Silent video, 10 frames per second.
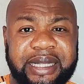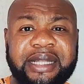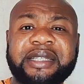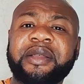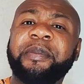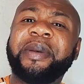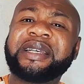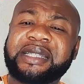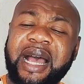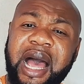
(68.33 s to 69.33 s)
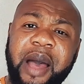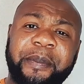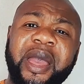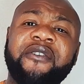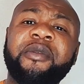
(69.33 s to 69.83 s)
That is the best
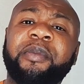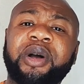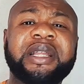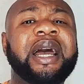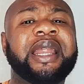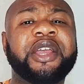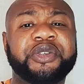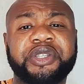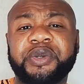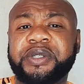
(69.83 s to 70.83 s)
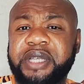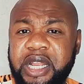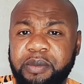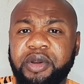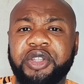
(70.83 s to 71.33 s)
app everybody are now using to
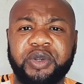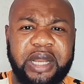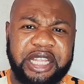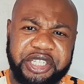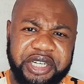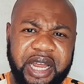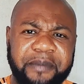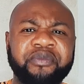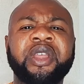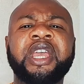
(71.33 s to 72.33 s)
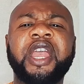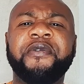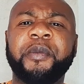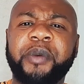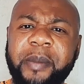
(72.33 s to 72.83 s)
send money to Nigeria. If
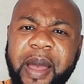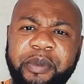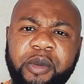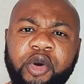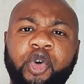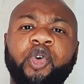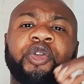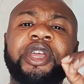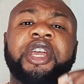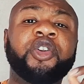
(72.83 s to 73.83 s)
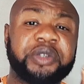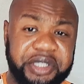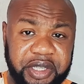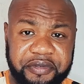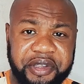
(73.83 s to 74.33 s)
you put my promo code
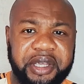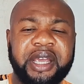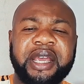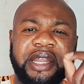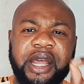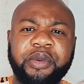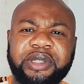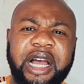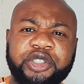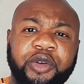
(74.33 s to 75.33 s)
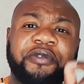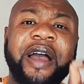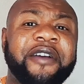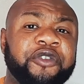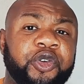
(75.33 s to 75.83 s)
HeroesTV, they will dash you
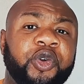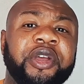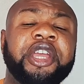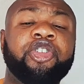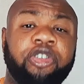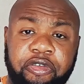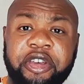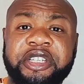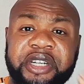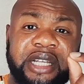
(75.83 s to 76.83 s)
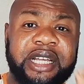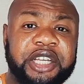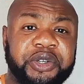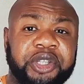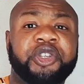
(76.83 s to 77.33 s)
€5 in your first
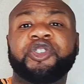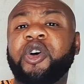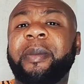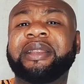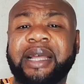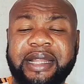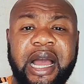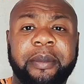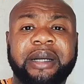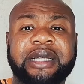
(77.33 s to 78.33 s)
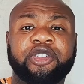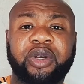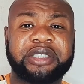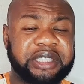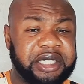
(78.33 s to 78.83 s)
transaction. It does not matter the amount that you
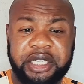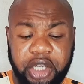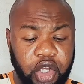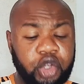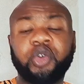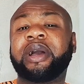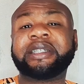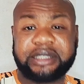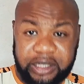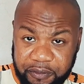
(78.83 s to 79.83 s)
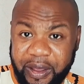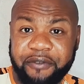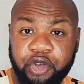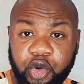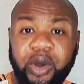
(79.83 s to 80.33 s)
are sending. You can send
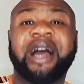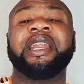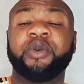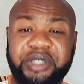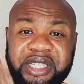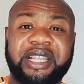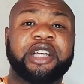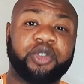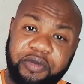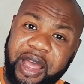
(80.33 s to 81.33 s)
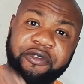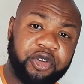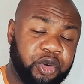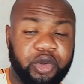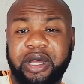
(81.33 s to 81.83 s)
€5 and they will still dash you
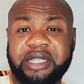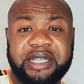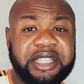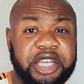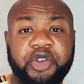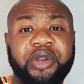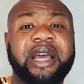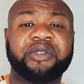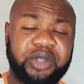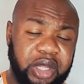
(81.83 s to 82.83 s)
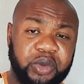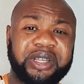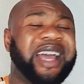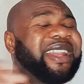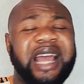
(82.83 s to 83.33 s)
€5. You can send €10,
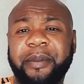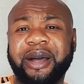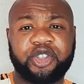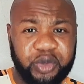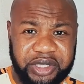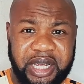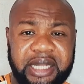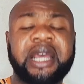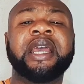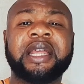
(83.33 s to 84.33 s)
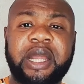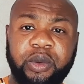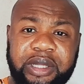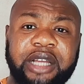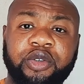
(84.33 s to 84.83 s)
any amount you send, they will
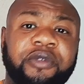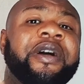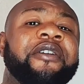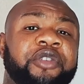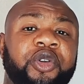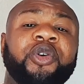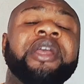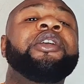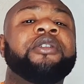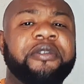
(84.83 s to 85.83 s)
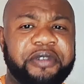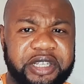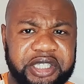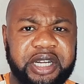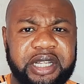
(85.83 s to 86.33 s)
dash you €5 in your
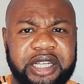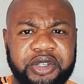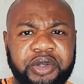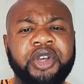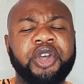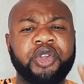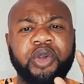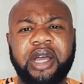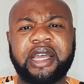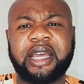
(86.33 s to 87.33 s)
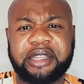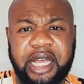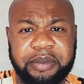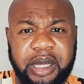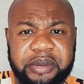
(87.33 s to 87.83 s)
first transaction. You can get
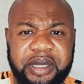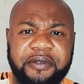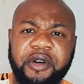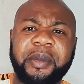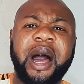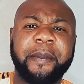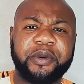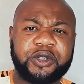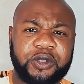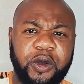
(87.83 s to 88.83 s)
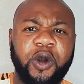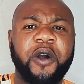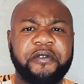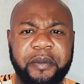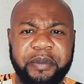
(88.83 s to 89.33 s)
Send from Apple Store
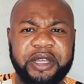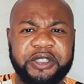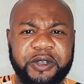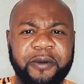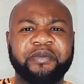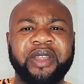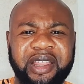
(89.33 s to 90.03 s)
or from Play Store.